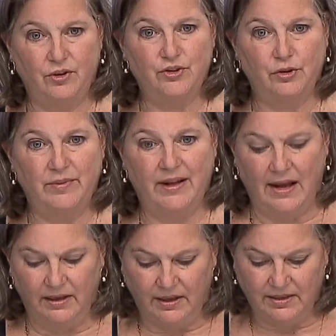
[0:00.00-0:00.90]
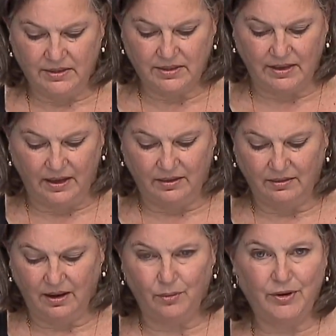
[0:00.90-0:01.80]
our German allies,
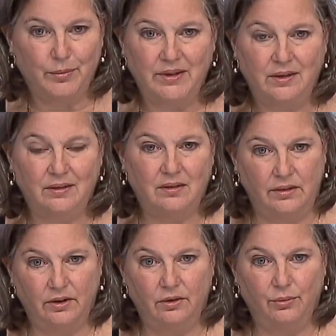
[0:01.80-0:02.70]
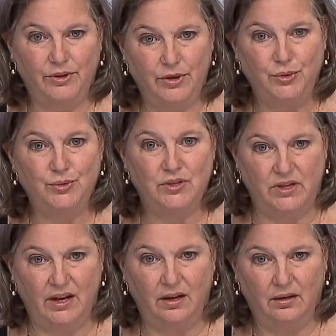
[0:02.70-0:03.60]
and I want to be clear with you
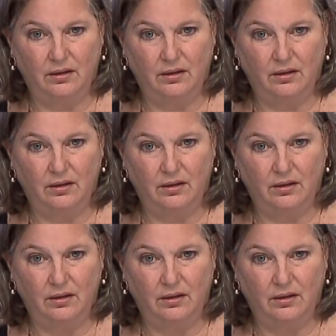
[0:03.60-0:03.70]
today.